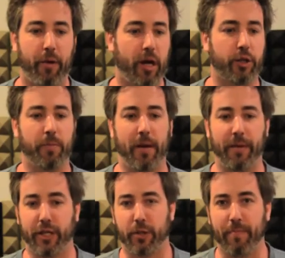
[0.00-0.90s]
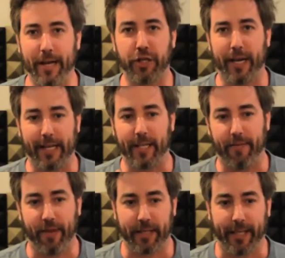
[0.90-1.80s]
also maybe just mention as they
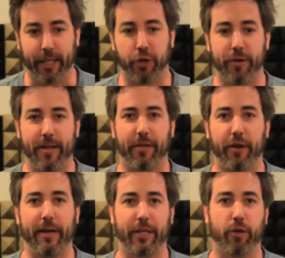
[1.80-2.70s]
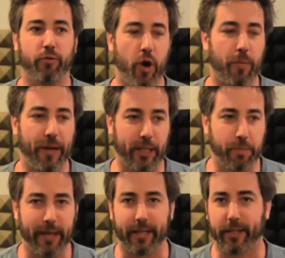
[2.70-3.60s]
investigate the tree that there is a rope that's
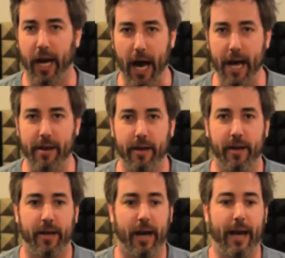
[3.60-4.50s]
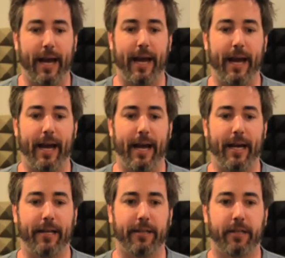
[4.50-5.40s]
been cut
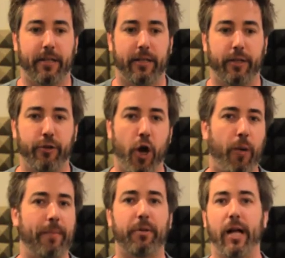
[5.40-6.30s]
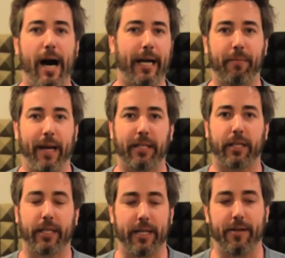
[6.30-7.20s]
and, implying
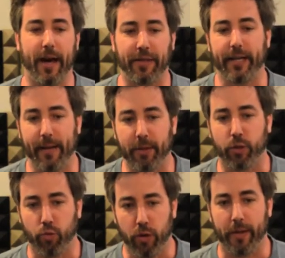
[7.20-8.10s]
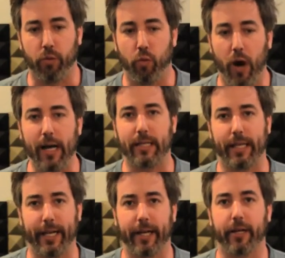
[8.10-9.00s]
basically that the nameless woman was
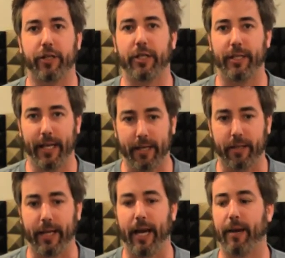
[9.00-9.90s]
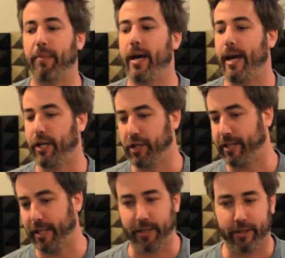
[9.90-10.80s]
here, she did escape, and she
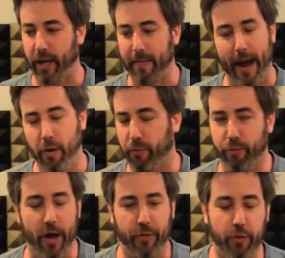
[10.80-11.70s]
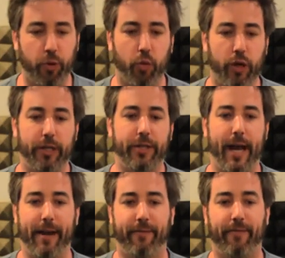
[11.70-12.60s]
did somehow run through the woods
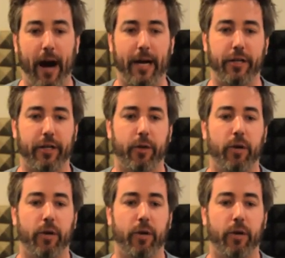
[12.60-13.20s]
and find you.